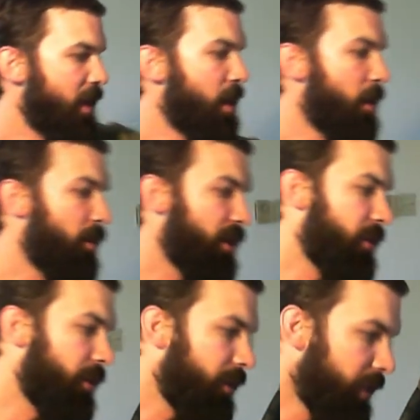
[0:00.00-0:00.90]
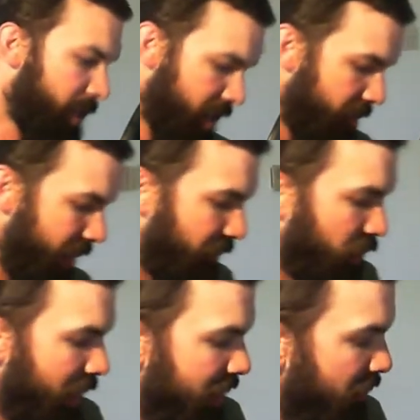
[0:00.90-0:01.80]
Pretty cool. May have to
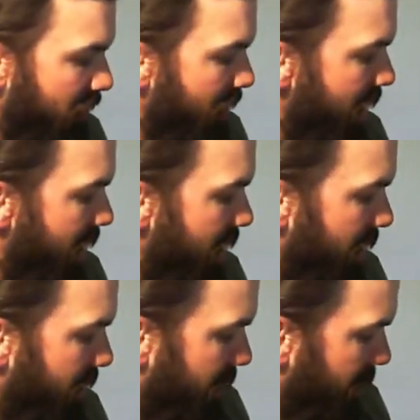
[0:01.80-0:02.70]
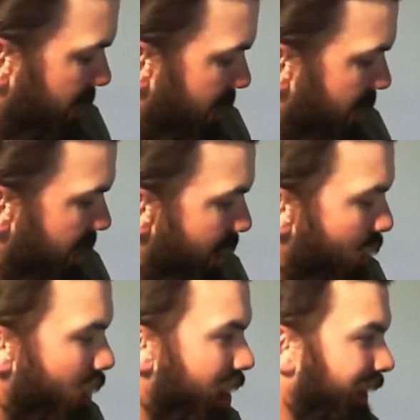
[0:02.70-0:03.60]
try and do a
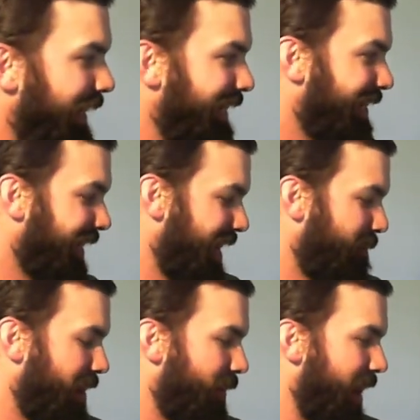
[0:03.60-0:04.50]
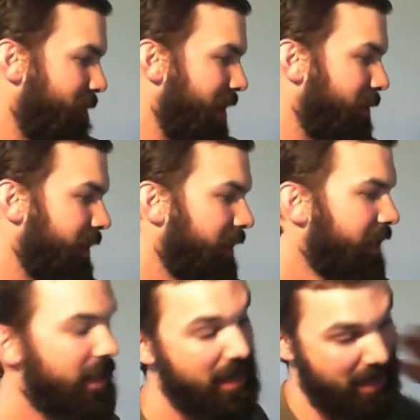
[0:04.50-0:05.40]
walleye slam on that maybe.
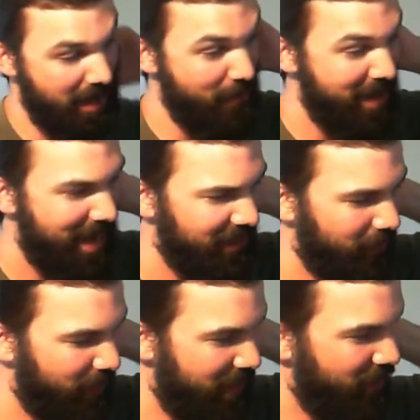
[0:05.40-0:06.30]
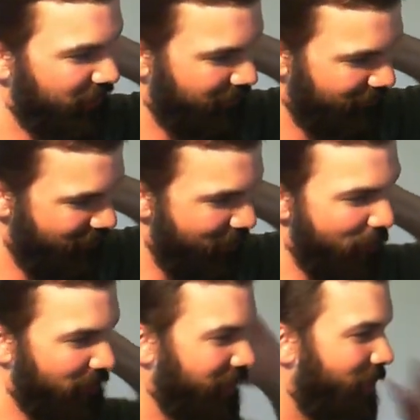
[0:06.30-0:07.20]
I may catch something else
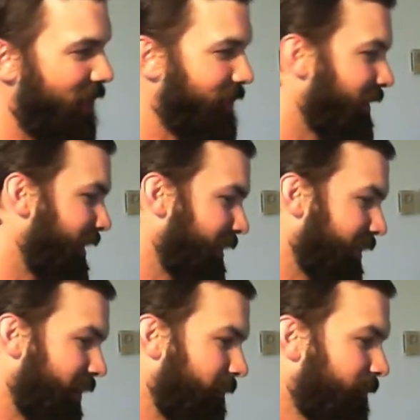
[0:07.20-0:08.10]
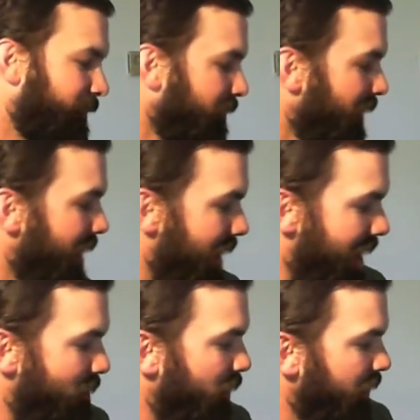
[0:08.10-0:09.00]
on some of those things though.
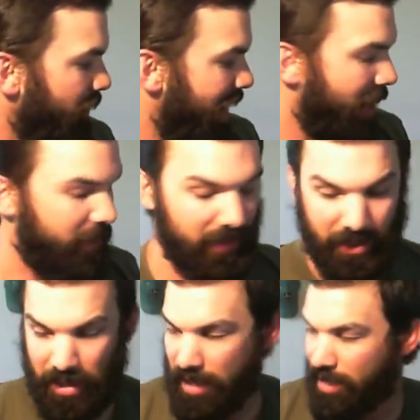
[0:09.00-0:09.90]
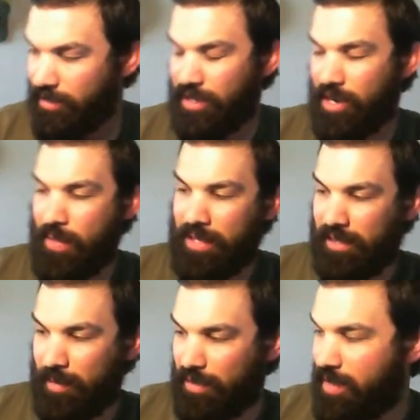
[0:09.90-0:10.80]
We'll see what happens. So there you go, that's
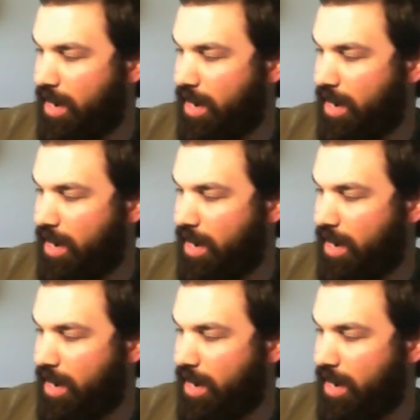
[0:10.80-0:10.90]
the Mr.